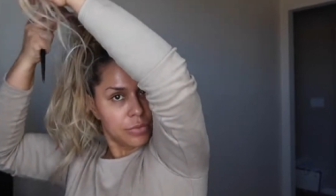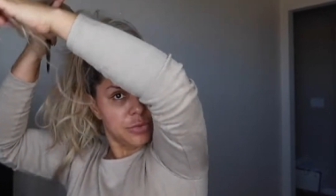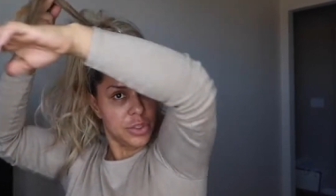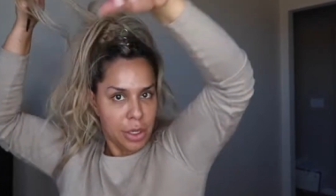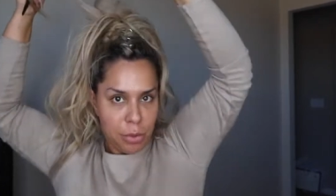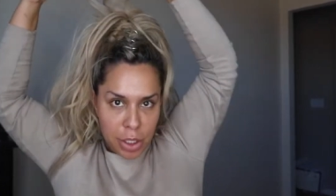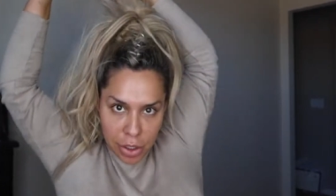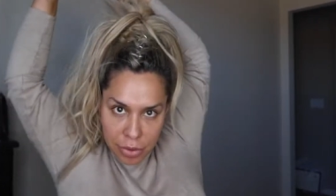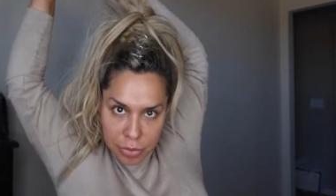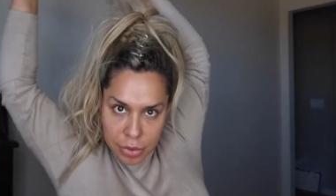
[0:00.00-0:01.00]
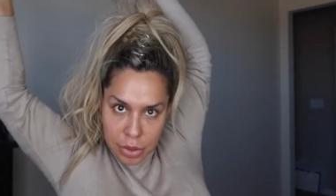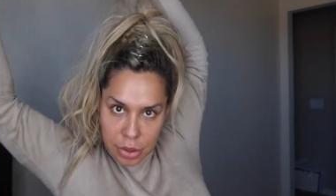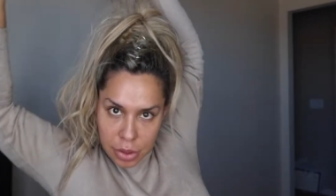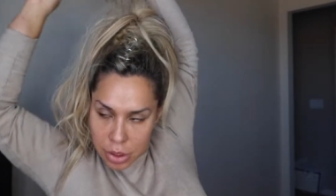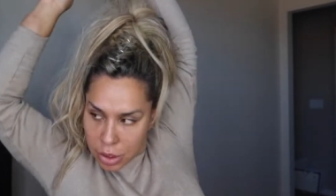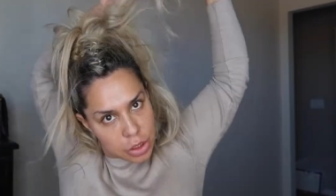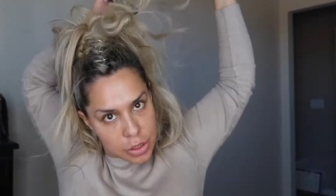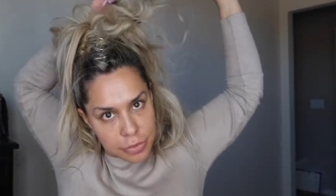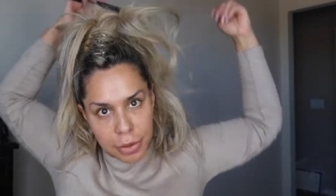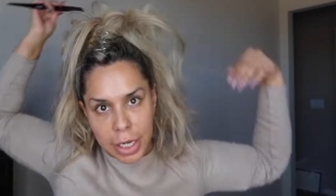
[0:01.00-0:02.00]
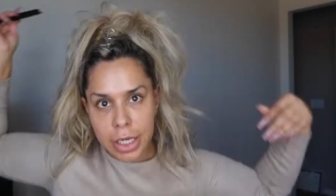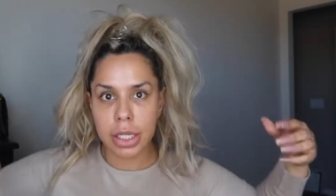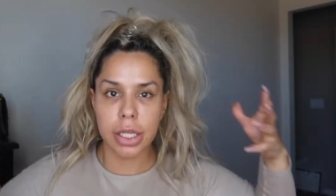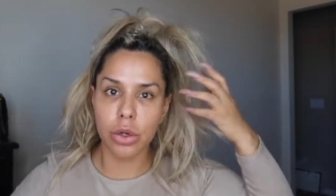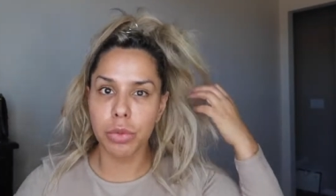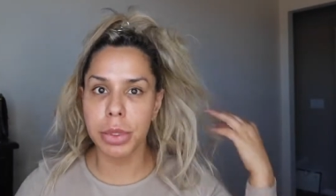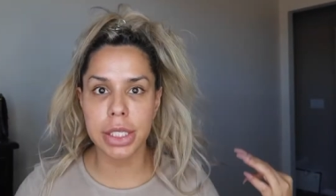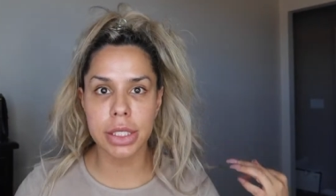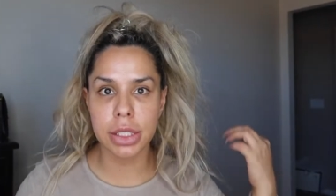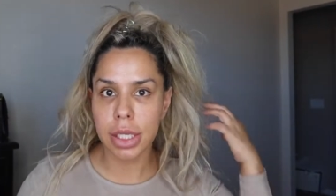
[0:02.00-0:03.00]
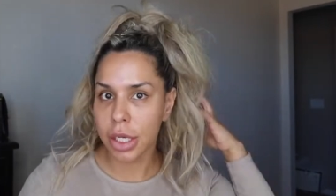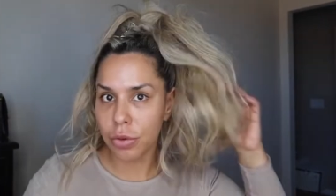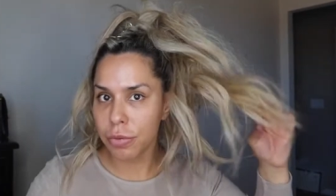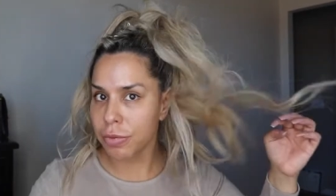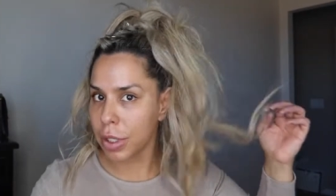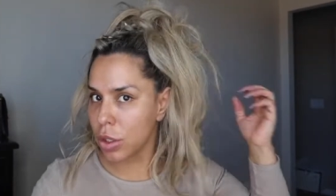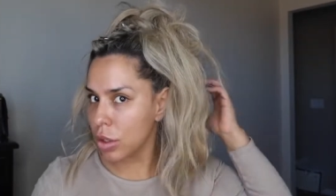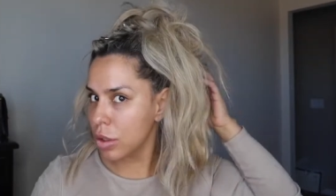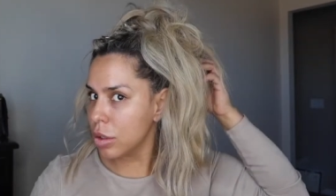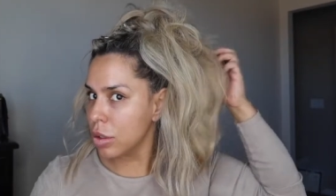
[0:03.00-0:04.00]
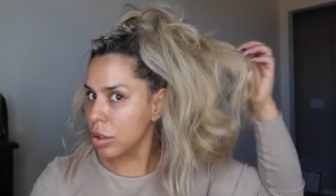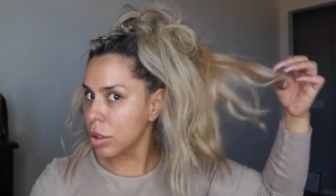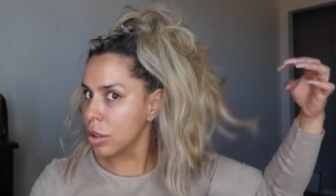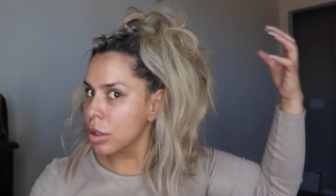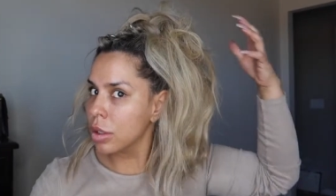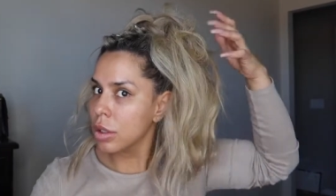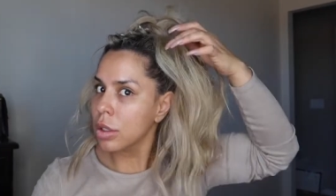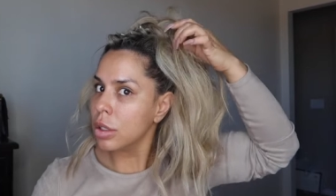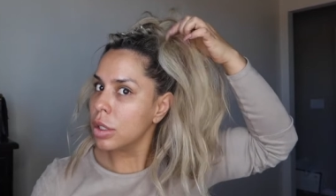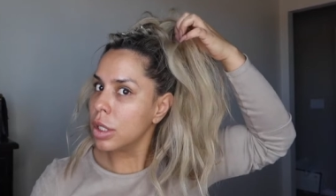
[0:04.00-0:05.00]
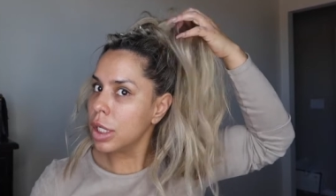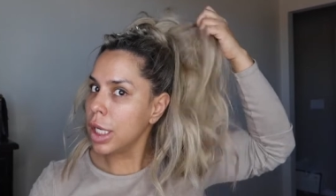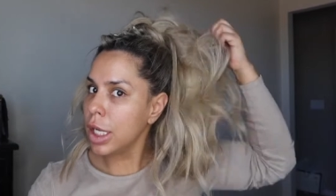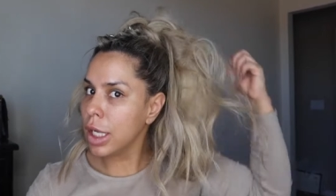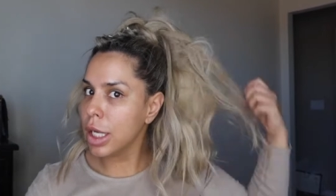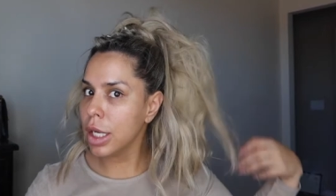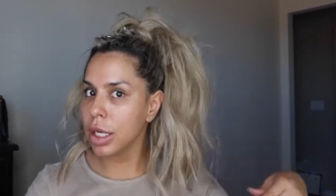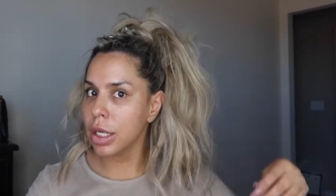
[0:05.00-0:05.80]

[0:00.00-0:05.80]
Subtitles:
Same here. Just find little pieces that you feel need